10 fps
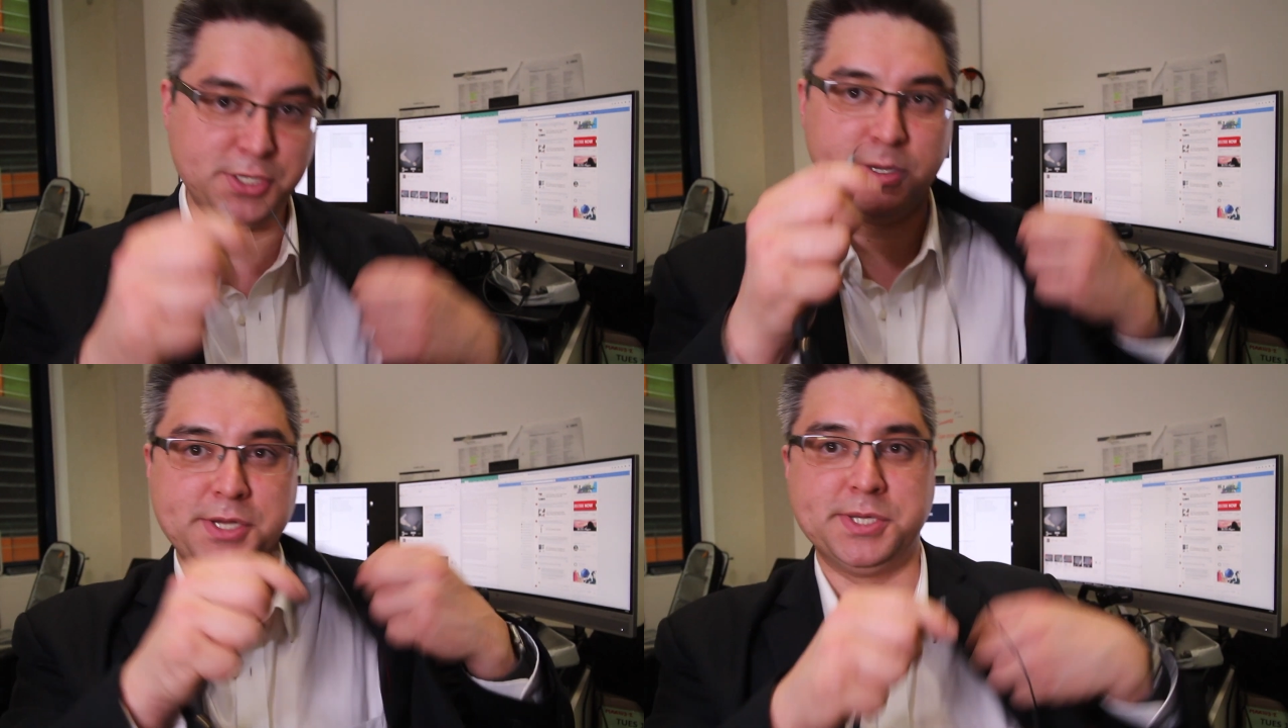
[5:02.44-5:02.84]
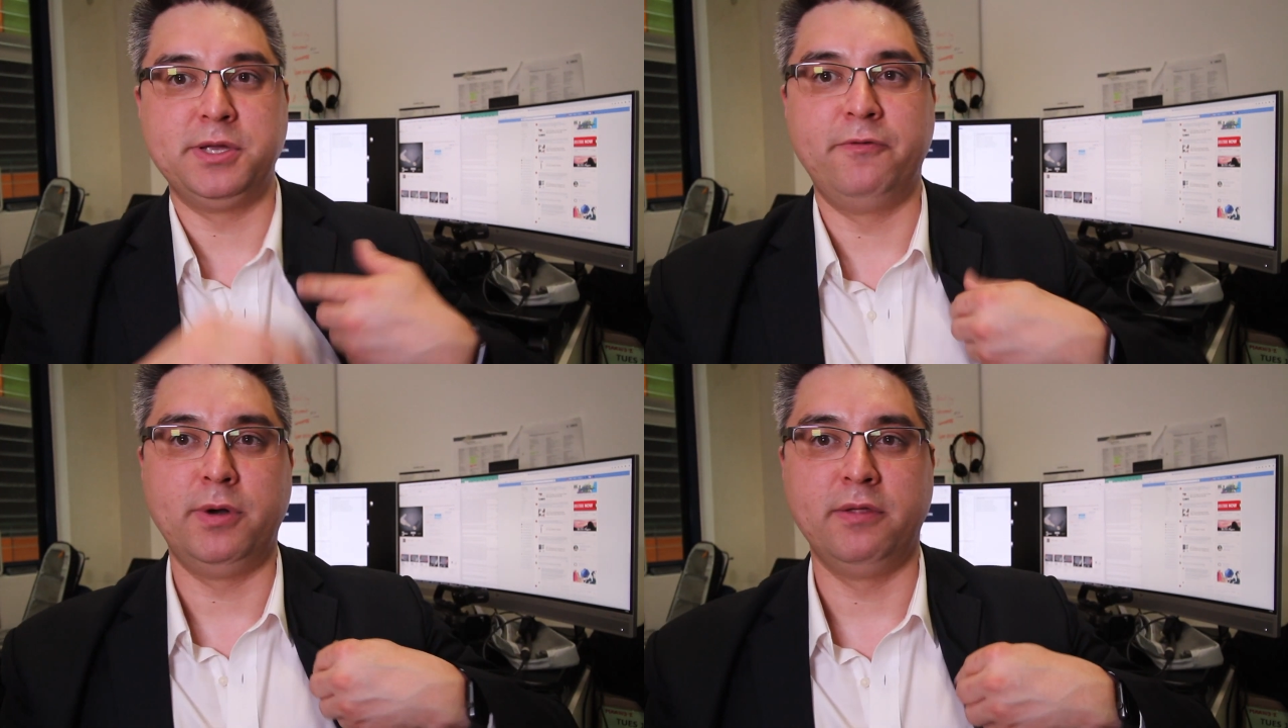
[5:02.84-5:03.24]
that you get
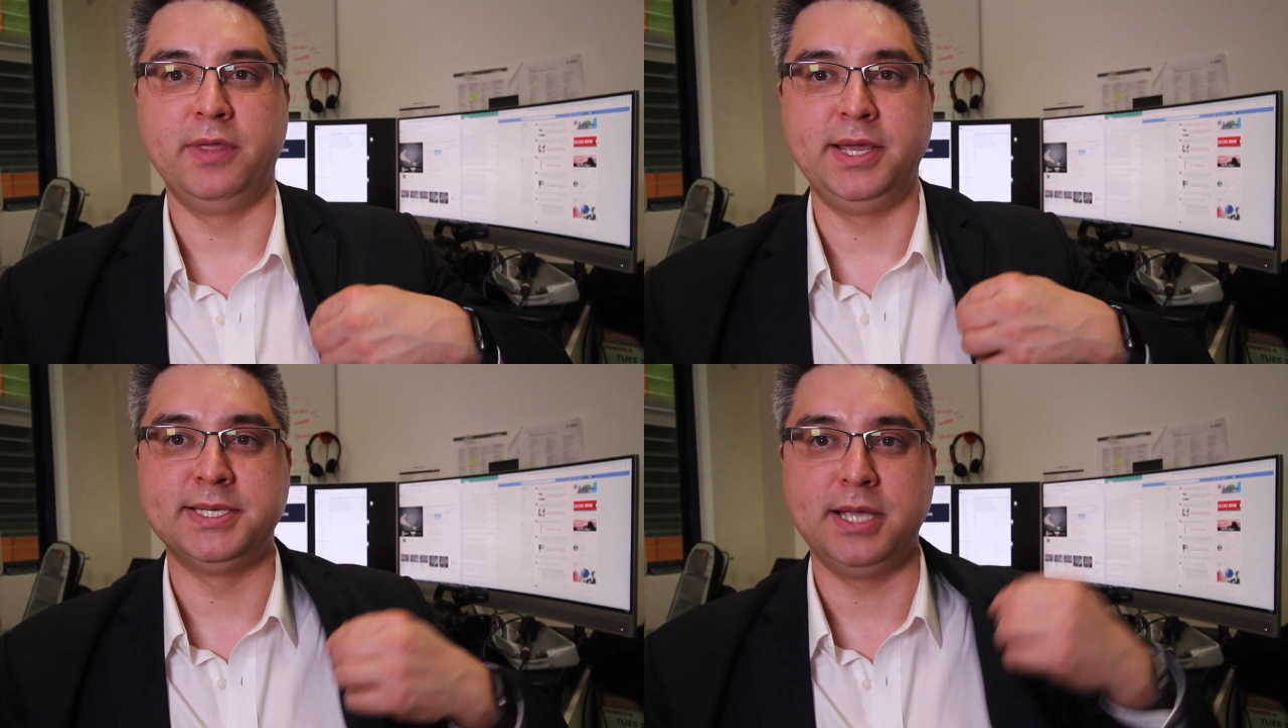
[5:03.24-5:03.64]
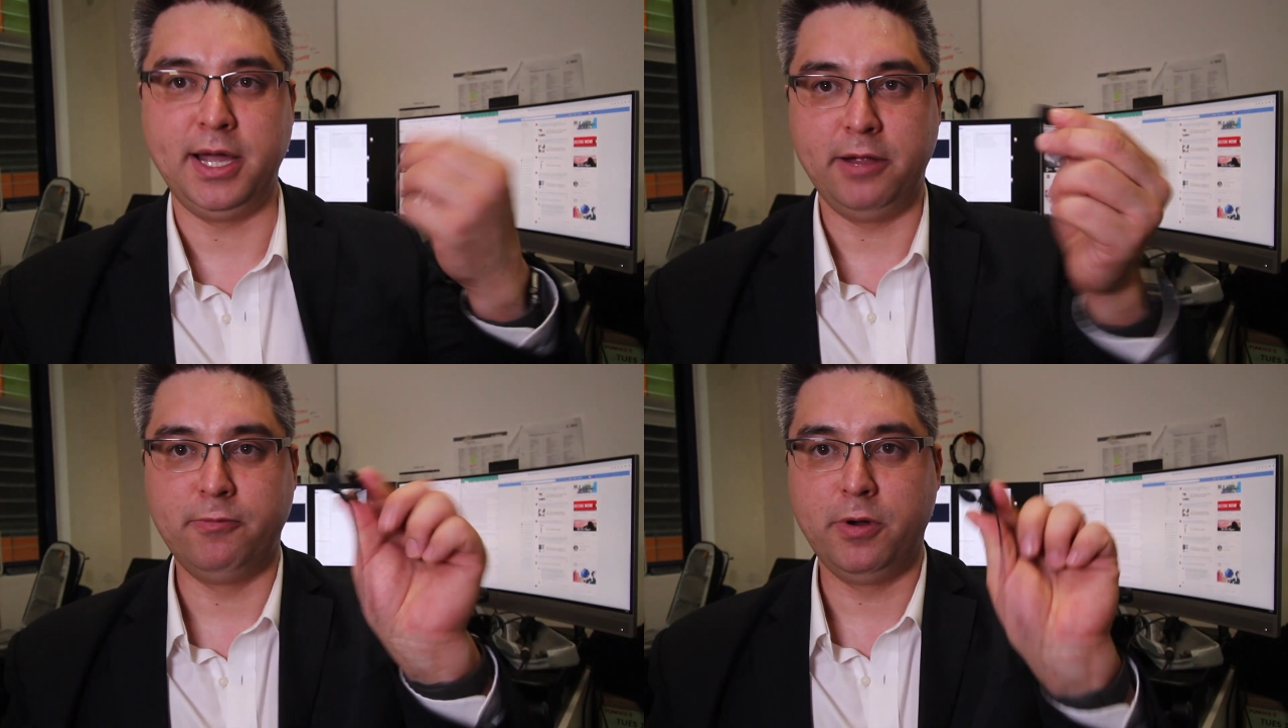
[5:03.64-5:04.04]
yourself one of these
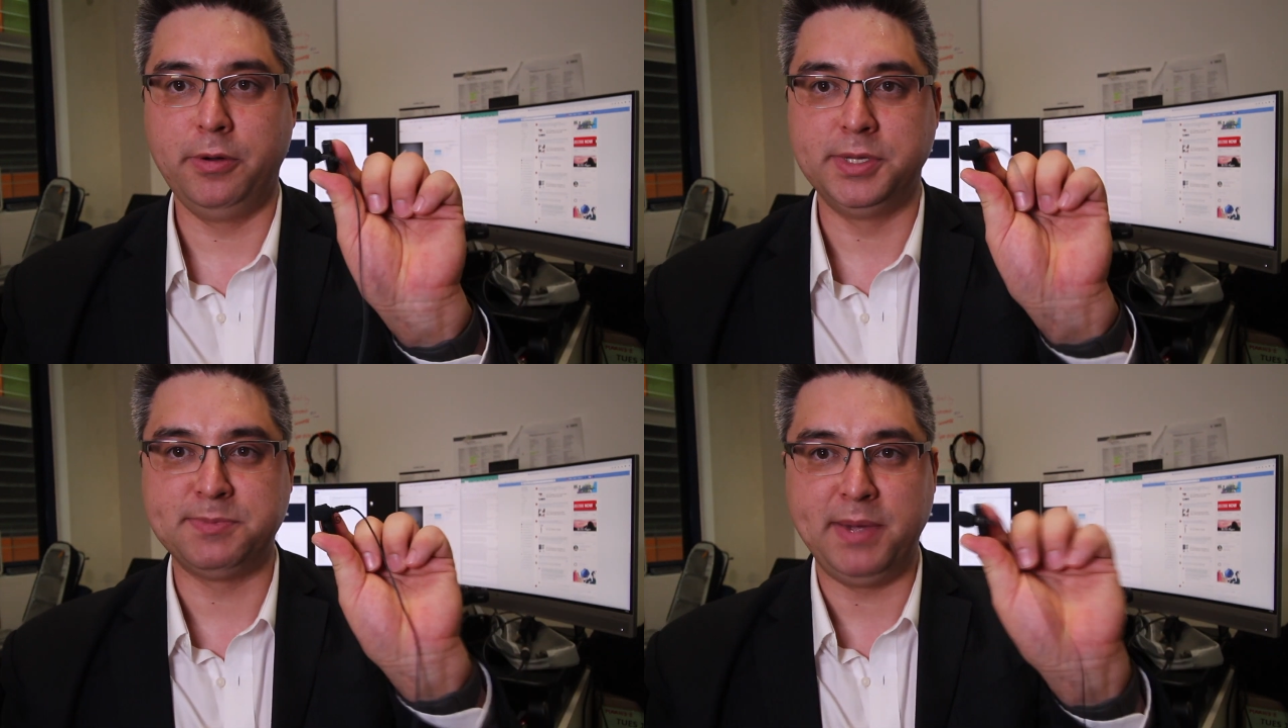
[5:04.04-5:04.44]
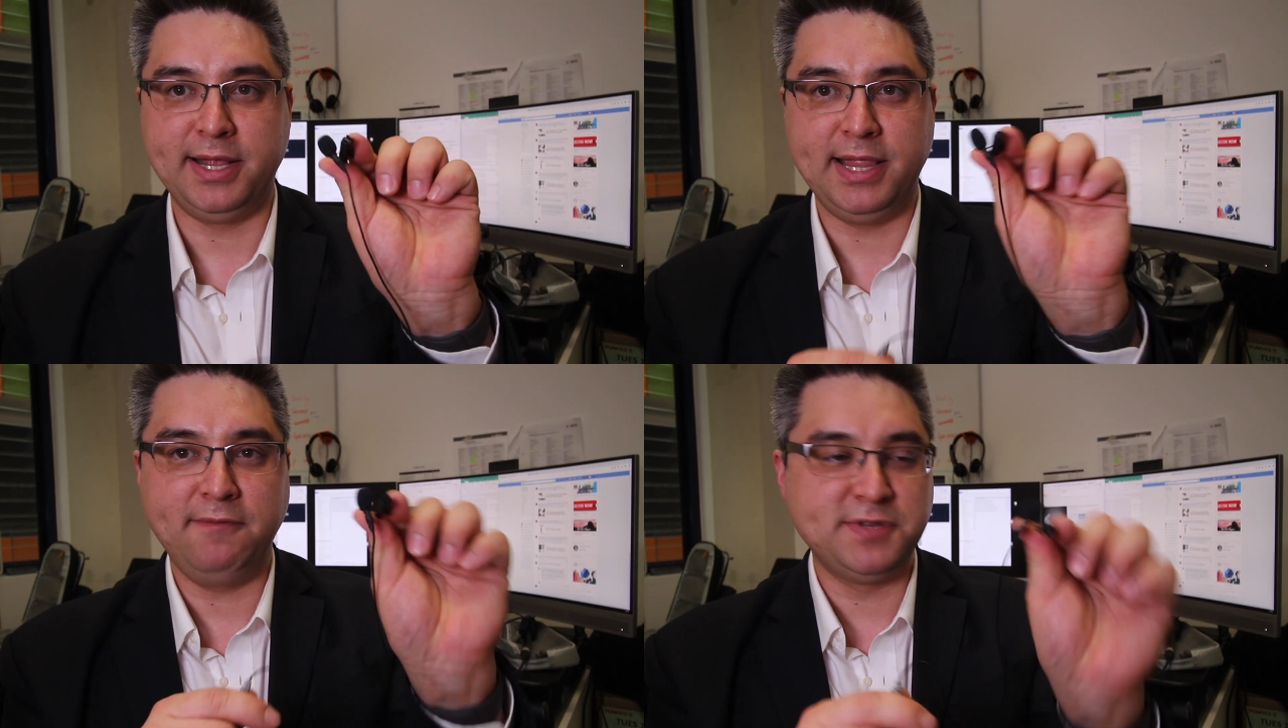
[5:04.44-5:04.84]
Rode
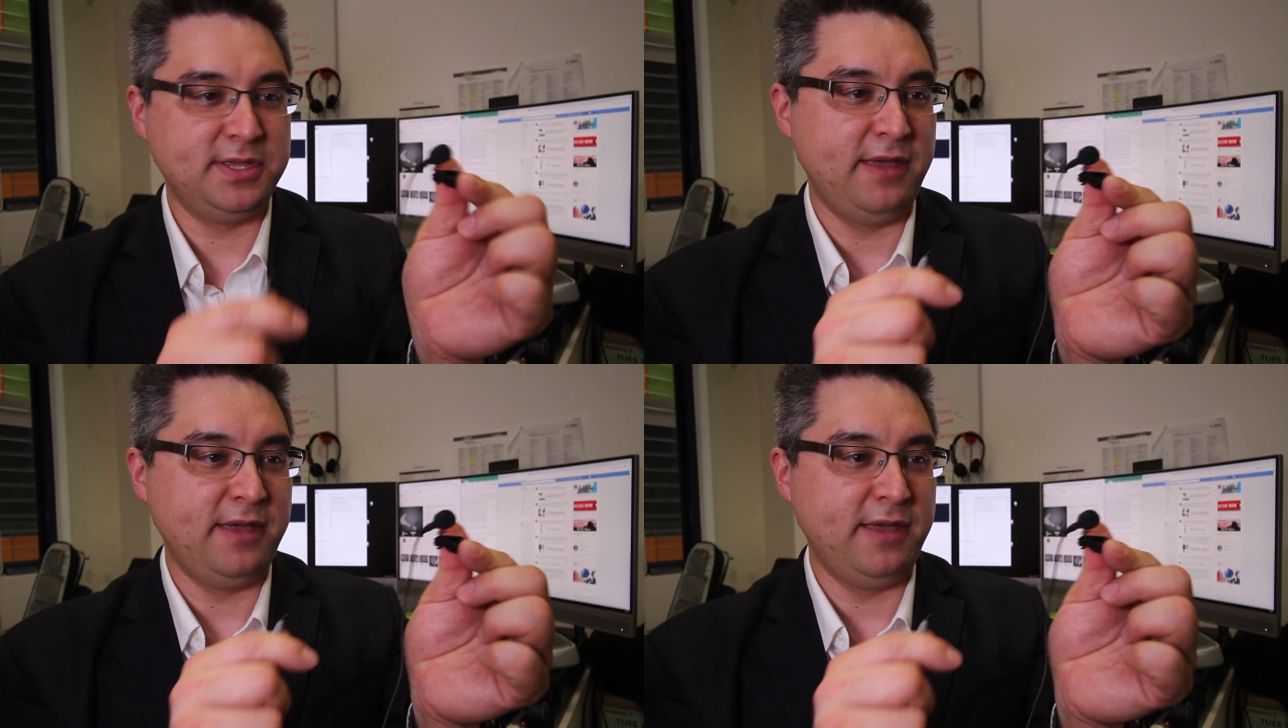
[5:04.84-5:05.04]
SmartLavs.